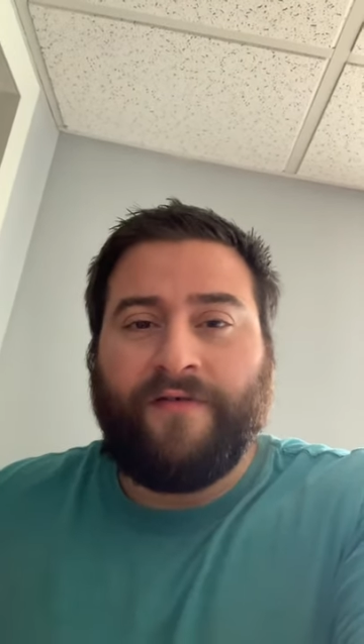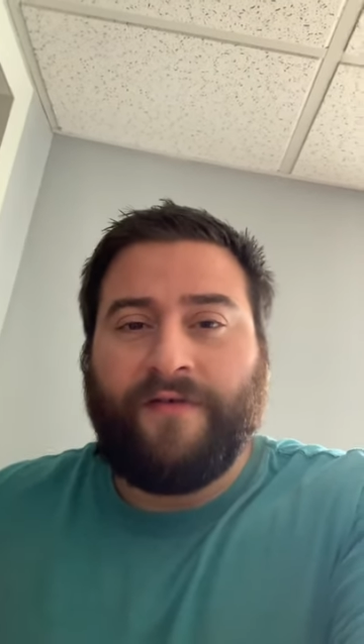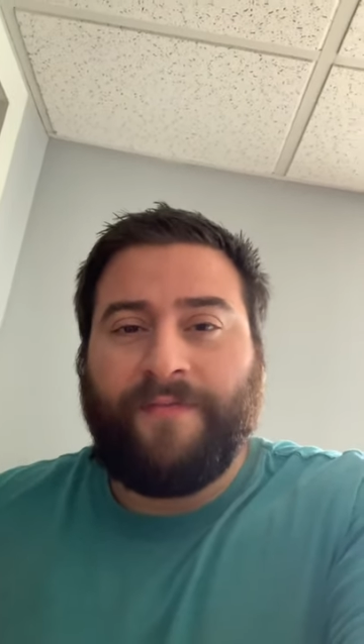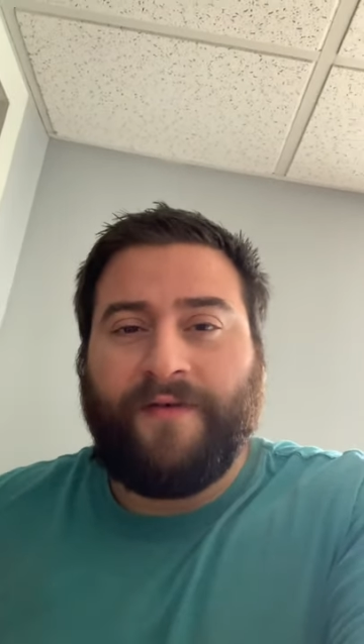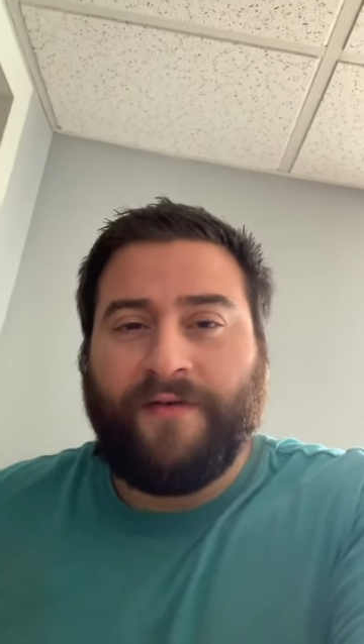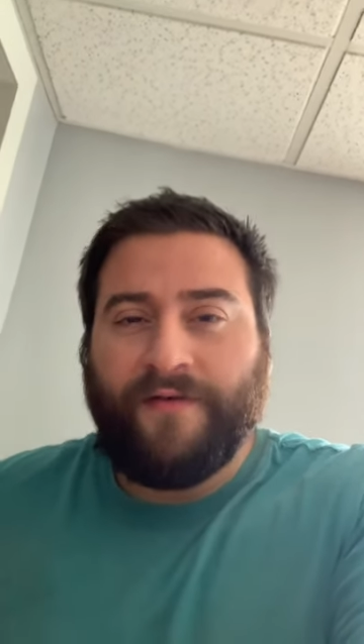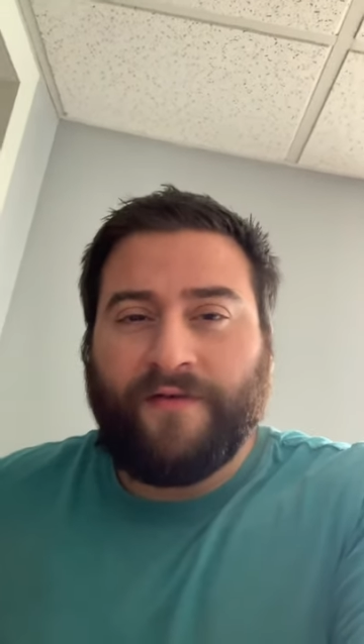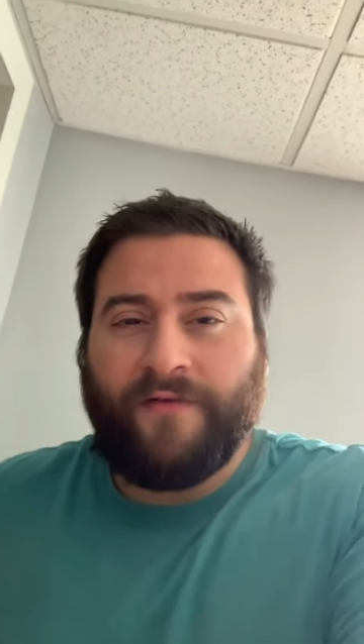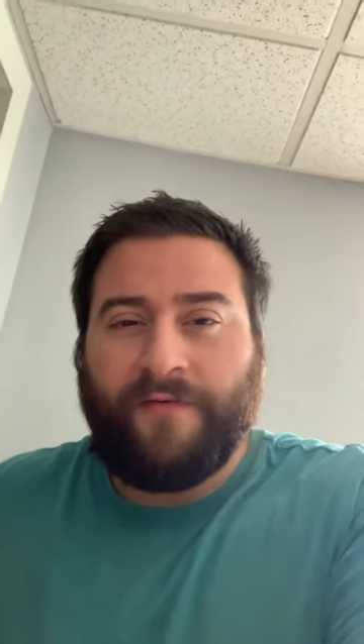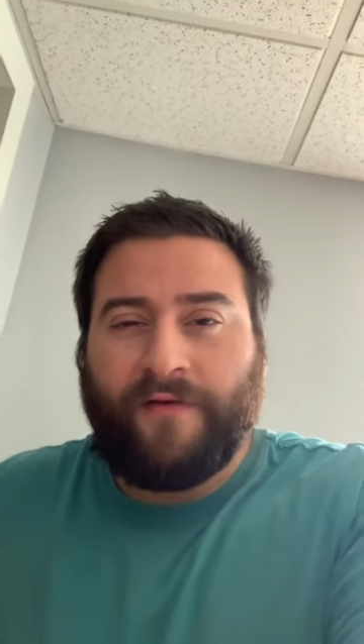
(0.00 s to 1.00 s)
it's because
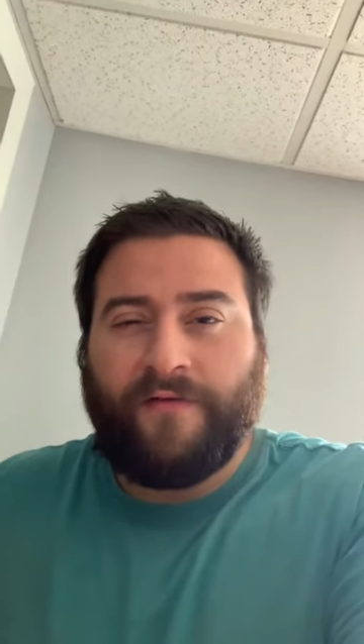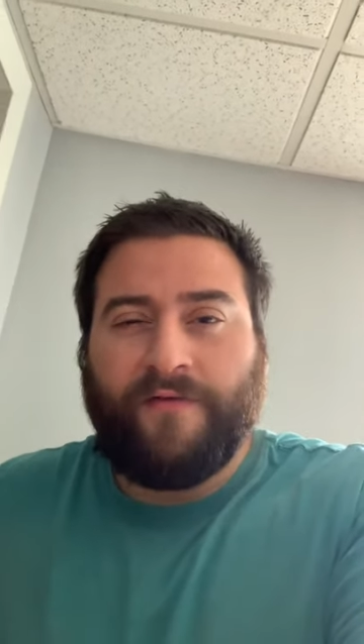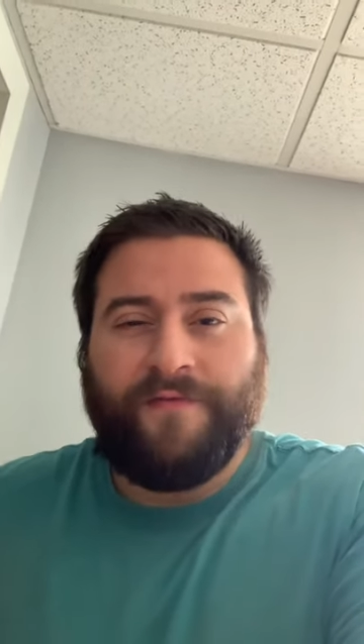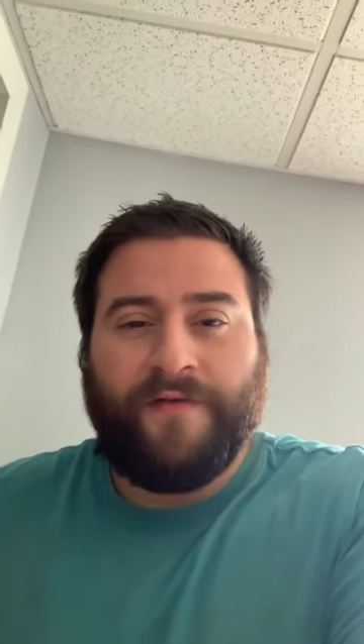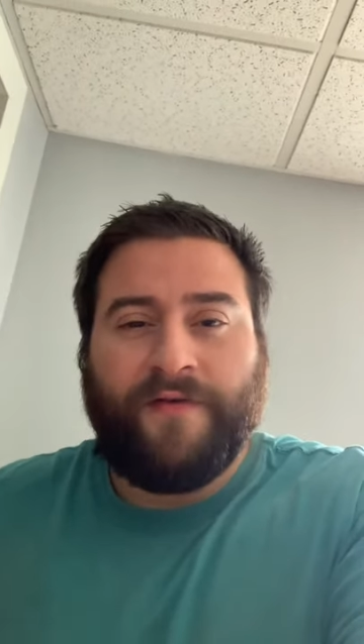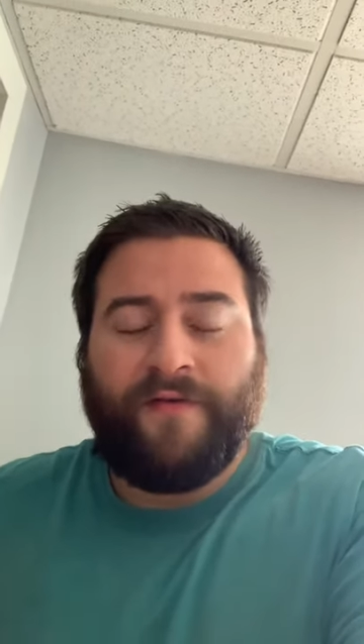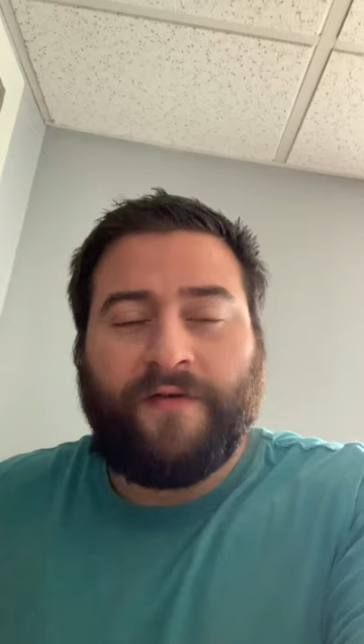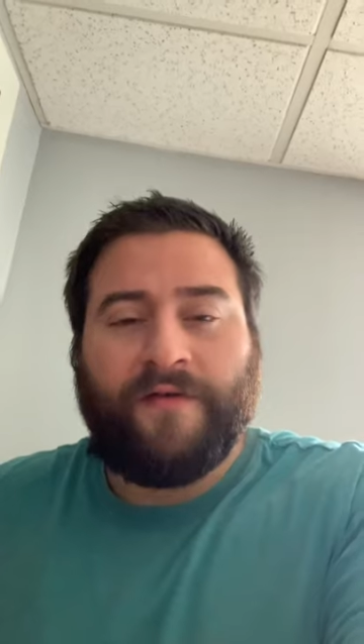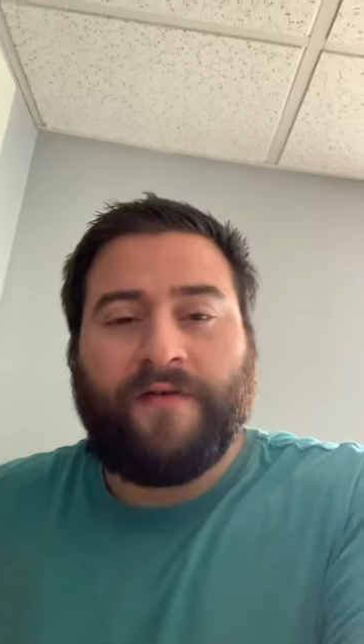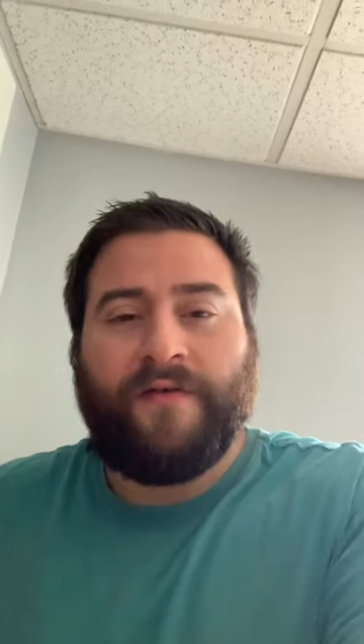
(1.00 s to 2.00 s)
I worked overnights.